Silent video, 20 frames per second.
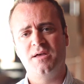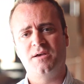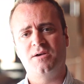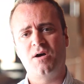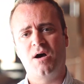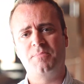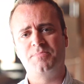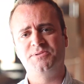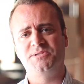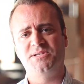
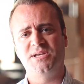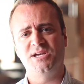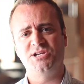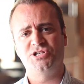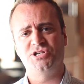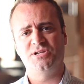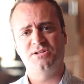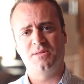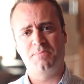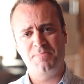
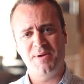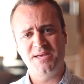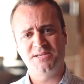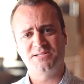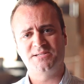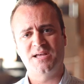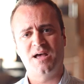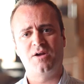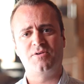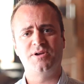compensation, the
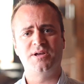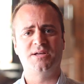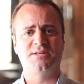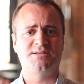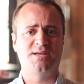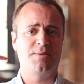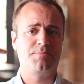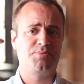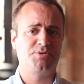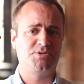base salary, a
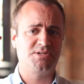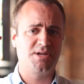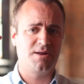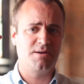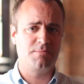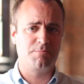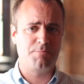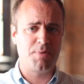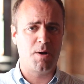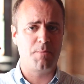
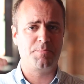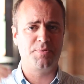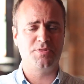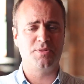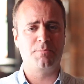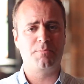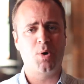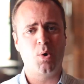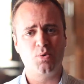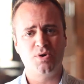10% bump in
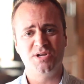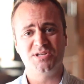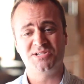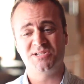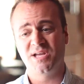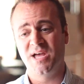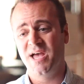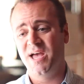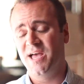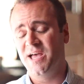the bonus.